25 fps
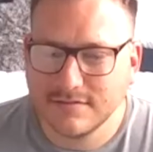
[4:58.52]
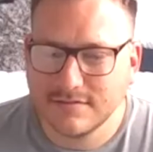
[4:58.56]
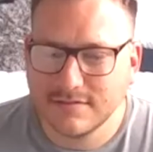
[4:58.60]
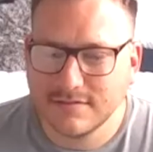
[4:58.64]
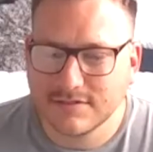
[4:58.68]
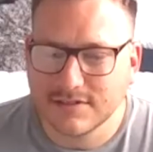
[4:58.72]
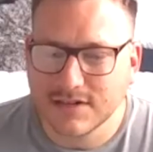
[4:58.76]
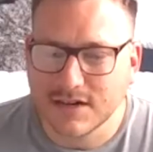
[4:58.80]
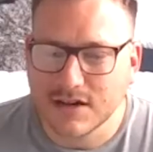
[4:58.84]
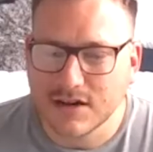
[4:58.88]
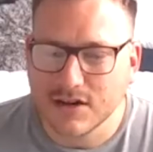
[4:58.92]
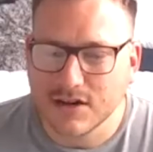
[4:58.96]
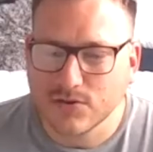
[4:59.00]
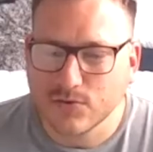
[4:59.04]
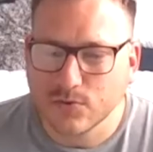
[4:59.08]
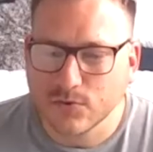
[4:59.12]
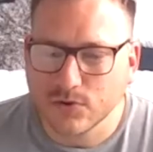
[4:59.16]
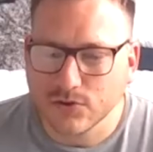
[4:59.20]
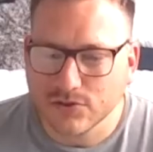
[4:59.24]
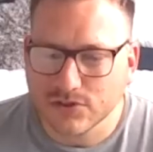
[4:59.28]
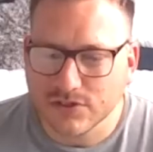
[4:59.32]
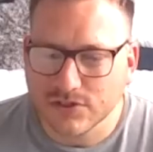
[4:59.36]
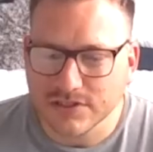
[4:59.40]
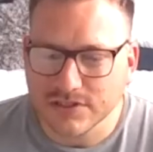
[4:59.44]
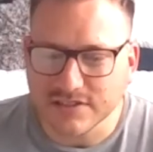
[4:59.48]
It's a hard
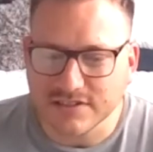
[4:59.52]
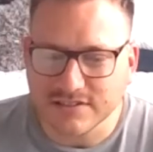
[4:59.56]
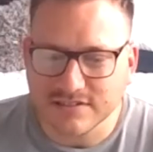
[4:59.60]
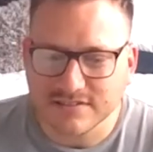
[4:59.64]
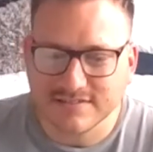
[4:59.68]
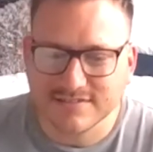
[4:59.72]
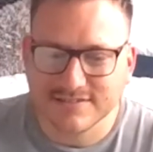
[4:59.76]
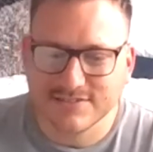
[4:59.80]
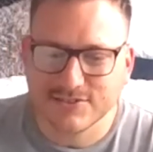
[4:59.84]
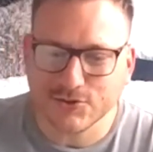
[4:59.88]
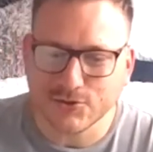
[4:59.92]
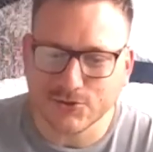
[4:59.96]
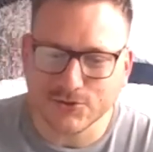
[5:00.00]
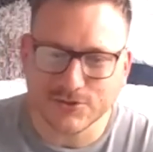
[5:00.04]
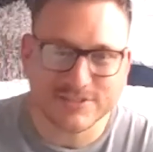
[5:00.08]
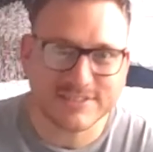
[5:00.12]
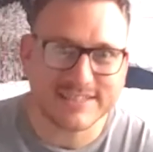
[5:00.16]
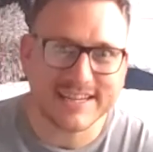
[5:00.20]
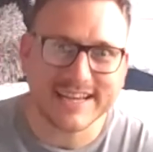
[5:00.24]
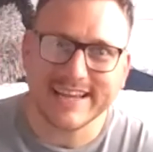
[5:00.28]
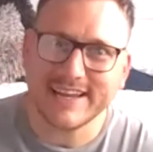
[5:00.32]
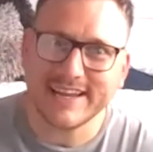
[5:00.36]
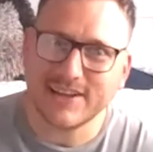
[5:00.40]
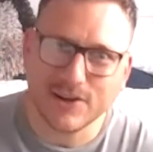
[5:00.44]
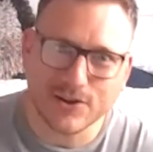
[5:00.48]
one to sort of
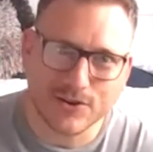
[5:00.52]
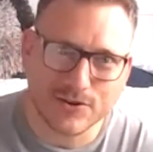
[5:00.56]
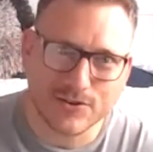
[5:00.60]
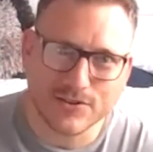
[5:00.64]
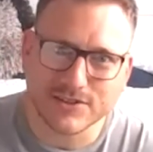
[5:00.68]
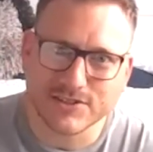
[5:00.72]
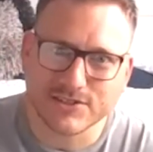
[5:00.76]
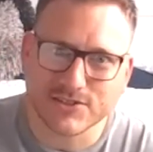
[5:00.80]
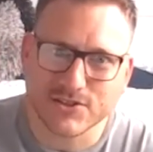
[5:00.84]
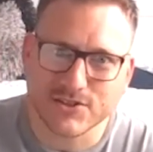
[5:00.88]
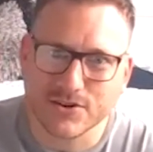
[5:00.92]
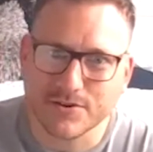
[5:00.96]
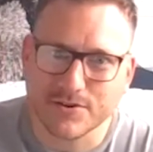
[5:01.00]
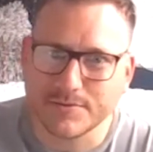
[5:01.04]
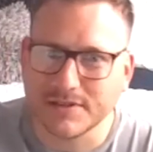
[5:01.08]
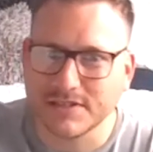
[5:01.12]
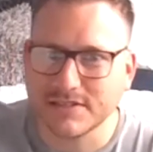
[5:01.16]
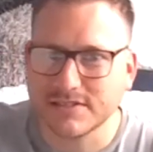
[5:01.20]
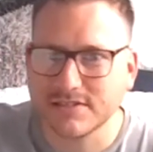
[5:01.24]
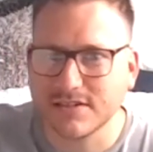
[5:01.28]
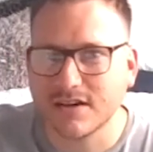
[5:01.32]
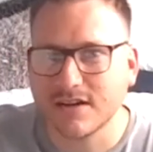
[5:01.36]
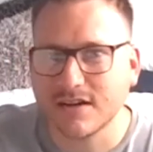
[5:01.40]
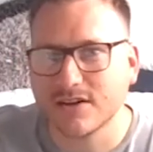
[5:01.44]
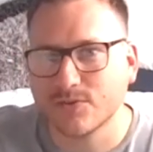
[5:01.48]
say a lot of the time, and
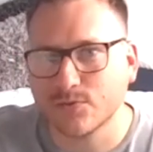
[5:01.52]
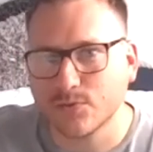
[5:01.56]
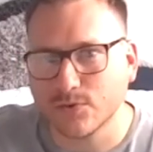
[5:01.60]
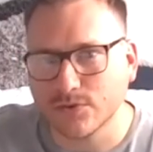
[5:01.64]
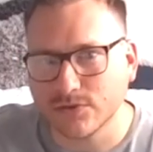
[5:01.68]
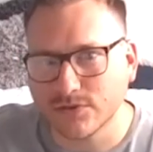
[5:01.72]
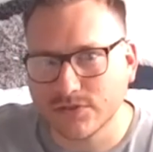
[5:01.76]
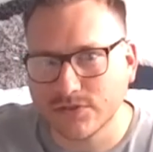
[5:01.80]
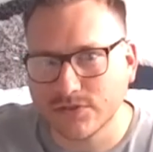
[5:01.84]
it's a hard one